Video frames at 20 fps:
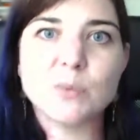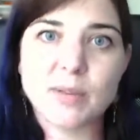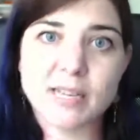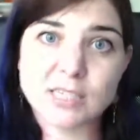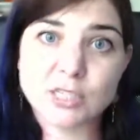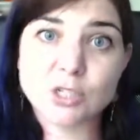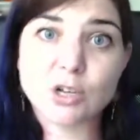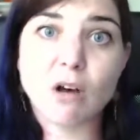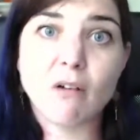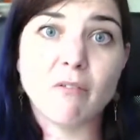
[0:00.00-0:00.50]
we
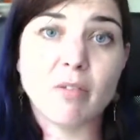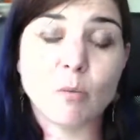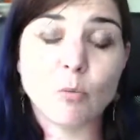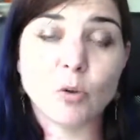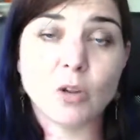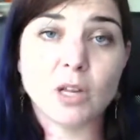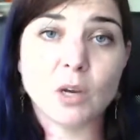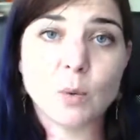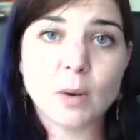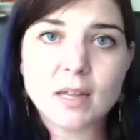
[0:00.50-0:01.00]
can solve them
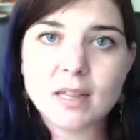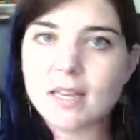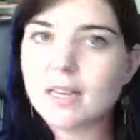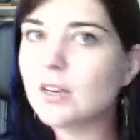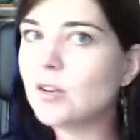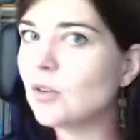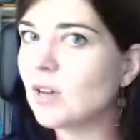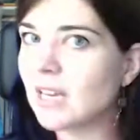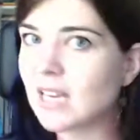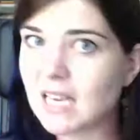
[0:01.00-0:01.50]
really quickly and
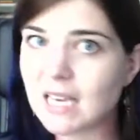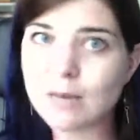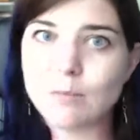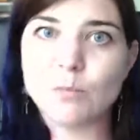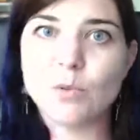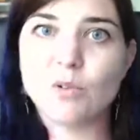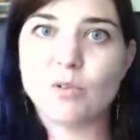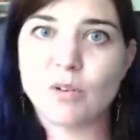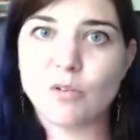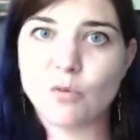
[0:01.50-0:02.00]
you can keep
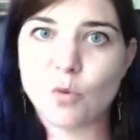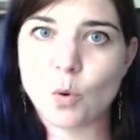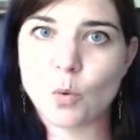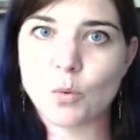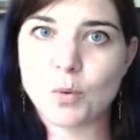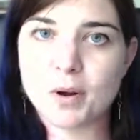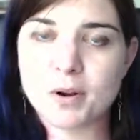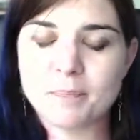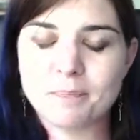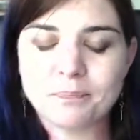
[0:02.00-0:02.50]
moving
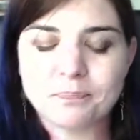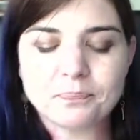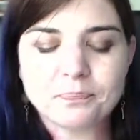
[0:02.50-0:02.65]
forward.